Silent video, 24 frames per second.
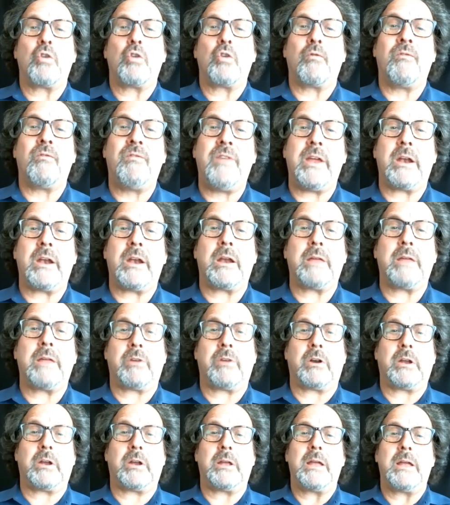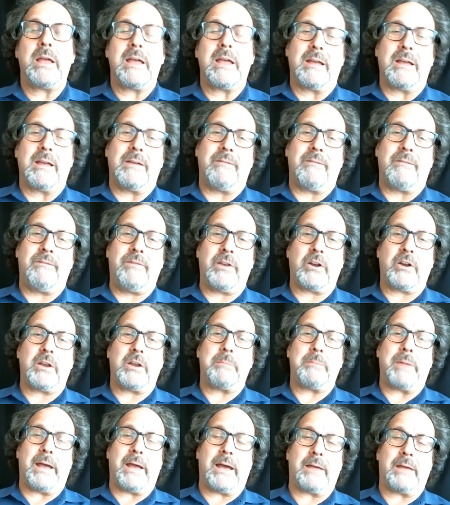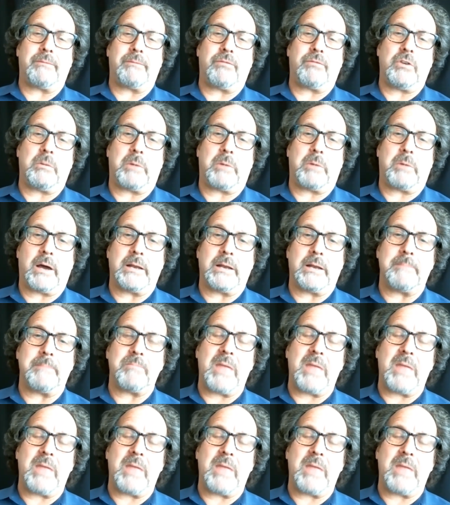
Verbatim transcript: Very, very, very bad for your body.